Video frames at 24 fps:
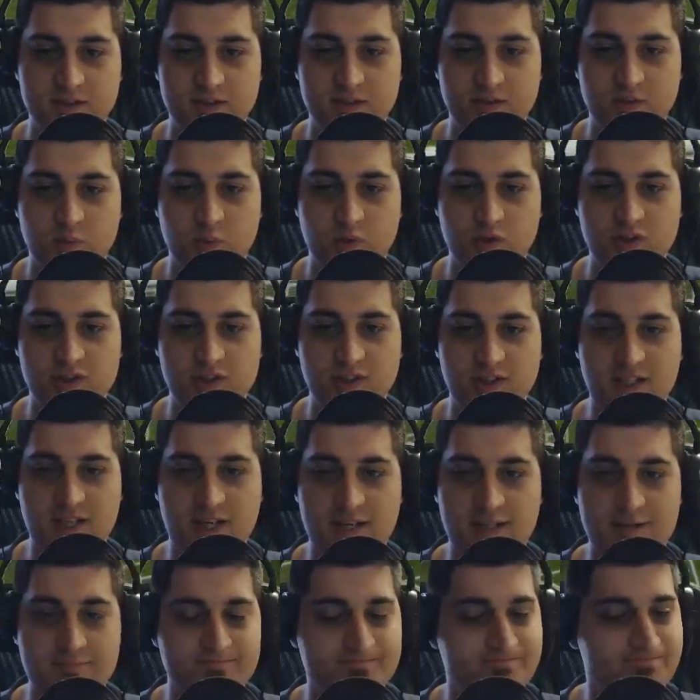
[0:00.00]
once
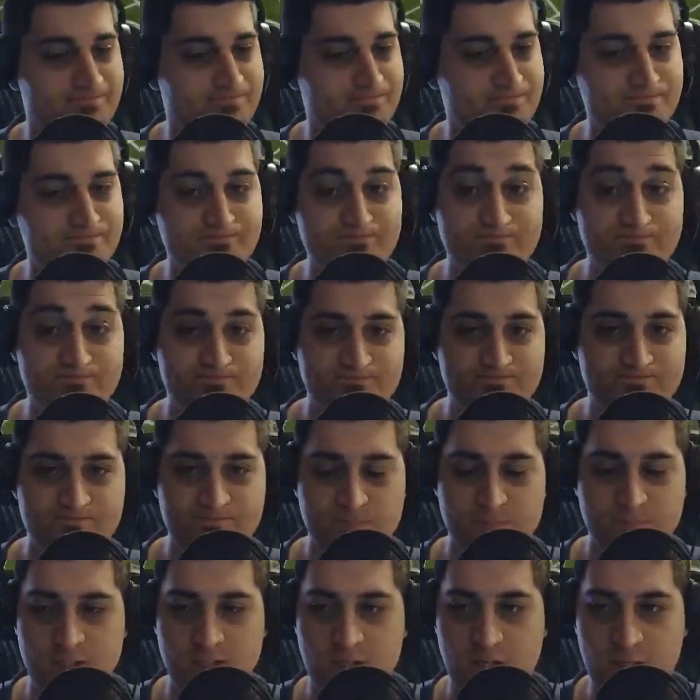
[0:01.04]
again,
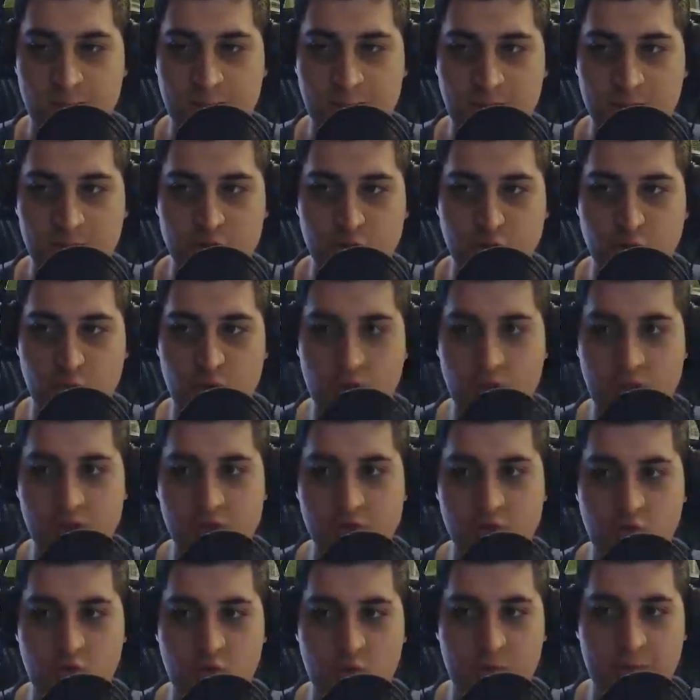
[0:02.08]
I'm not sure what is
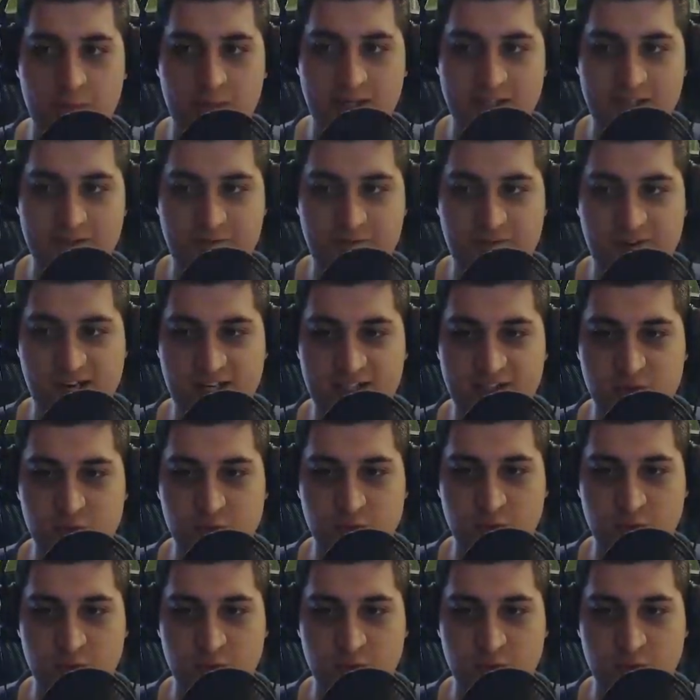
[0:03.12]
wrong with my defense. We